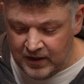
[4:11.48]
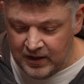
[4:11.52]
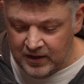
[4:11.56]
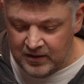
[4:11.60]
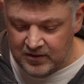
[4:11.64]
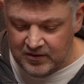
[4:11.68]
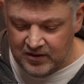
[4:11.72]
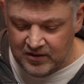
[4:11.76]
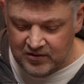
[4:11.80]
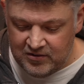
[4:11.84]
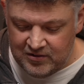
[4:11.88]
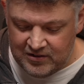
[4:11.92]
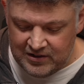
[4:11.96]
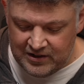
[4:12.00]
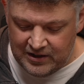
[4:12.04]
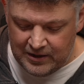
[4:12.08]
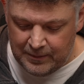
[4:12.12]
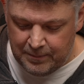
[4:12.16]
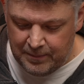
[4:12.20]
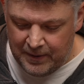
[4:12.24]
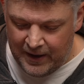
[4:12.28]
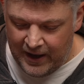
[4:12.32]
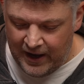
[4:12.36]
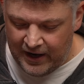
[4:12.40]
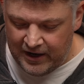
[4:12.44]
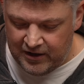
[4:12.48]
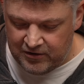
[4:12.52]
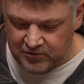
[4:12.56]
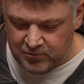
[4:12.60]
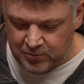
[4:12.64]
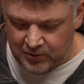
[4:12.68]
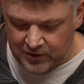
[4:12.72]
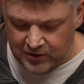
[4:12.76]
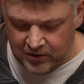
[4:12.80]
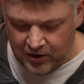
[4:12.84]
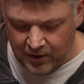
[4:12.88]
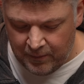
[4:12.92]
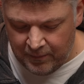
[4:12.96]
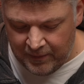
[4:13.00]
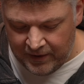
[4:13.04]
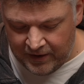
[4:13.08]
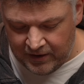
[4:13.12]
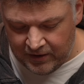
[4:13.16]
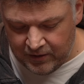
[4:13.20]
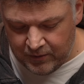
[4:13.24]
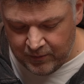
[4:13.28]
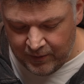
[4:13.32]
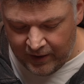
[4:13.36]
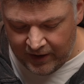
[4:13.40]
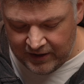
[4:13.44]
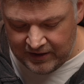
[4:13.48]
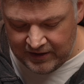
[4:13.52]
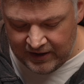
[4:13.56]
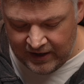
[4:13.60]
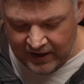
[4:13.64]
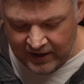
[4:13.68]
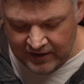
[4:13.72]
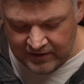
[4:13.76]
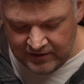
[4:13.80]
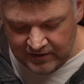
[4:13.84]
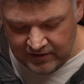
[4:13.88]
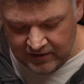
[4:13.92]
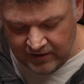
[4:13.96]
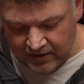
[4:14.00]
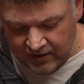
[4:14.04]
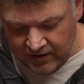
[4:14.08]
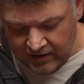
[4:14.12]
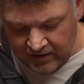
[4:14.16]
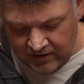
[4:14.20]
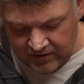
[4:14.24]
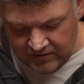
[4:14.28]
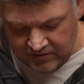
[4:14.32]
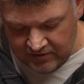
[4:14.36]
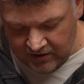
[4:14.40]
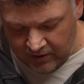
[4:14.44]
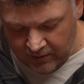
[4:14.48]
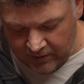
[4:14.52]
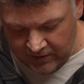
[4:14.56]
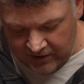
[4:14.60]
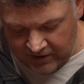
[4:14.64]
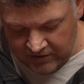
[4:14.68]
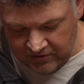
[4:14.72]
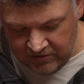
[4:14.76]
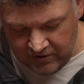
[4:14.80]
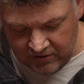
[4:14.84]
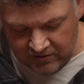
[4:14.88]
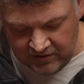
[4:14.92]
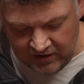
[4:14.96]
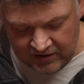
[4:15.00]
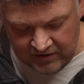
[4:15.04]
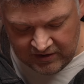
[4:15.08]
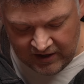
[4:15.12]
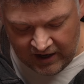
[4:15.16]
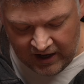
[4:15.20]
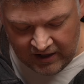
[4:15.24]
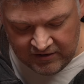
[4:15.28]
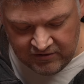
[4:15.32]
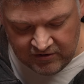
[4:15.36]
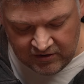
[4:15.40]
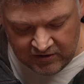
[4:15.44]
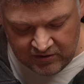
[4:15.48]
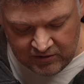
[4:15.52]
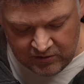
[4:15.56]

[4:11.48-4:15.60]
this little package will come in quite handy. So let's just attach it